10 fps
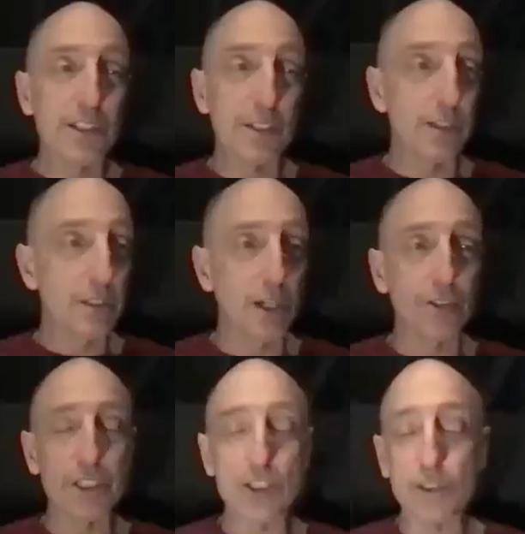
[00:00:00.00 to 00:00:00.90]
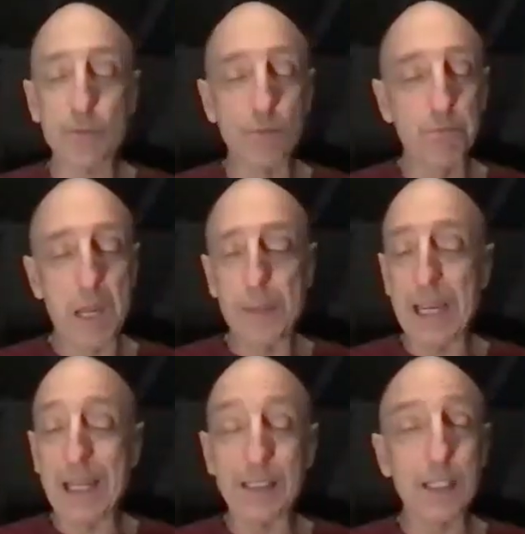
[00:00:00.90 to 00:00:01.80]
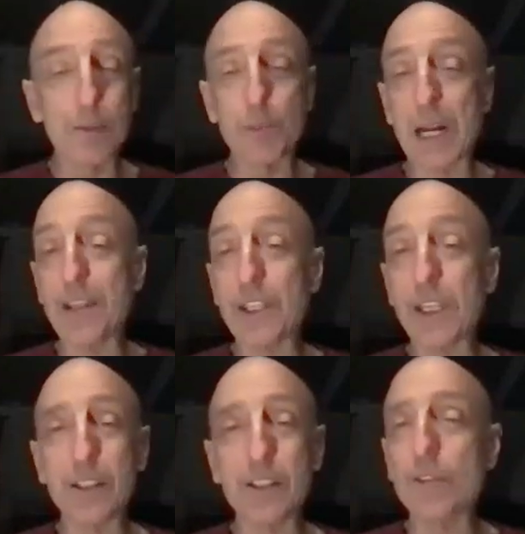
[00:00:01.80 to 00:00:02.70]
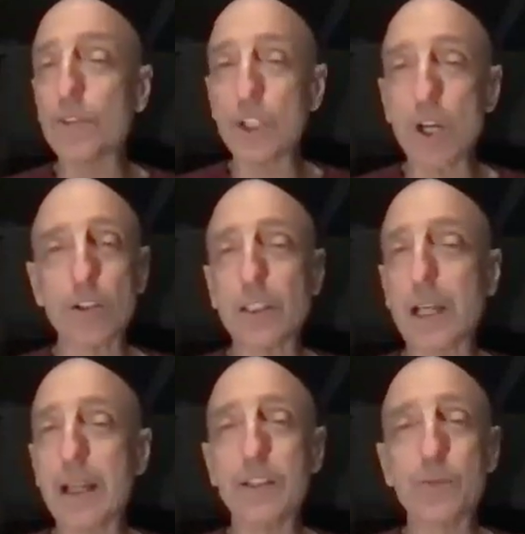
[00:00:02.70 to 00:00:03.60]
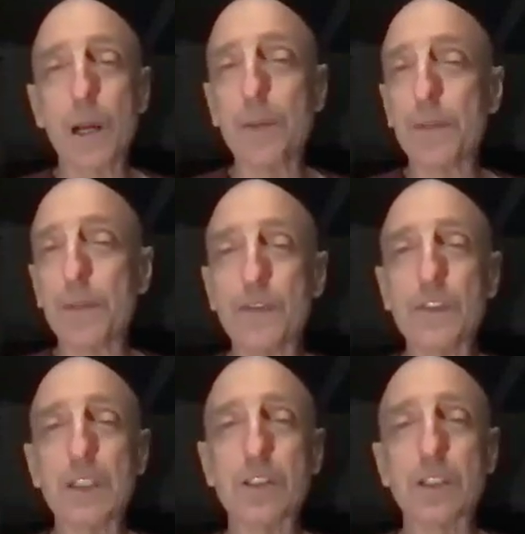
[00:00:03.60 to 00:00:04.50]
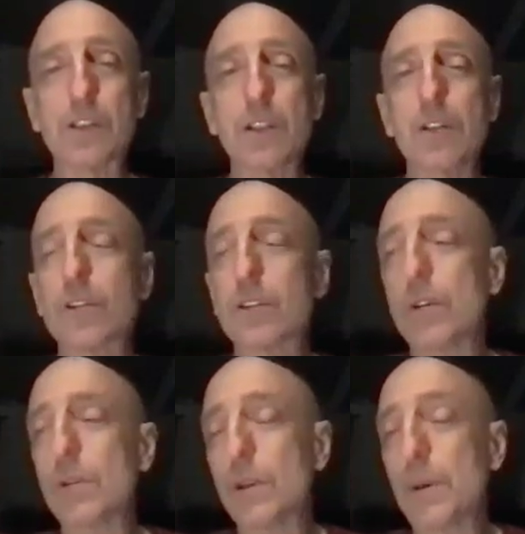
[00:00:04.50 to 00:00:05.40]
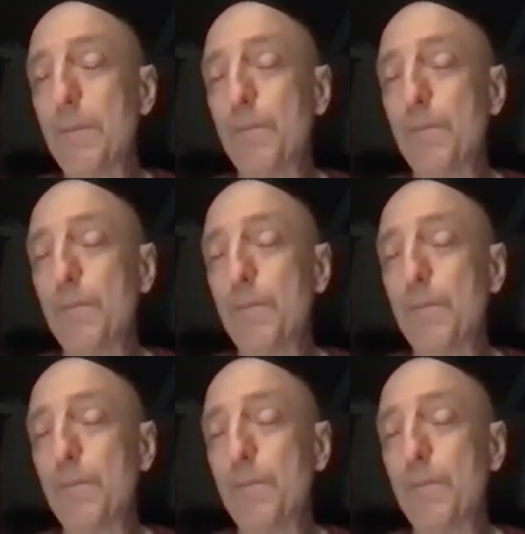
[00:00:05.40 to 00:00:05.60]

if he's an adult, he's maybe 18, but I think he's even younger than that. He's probably 15, 16 years old.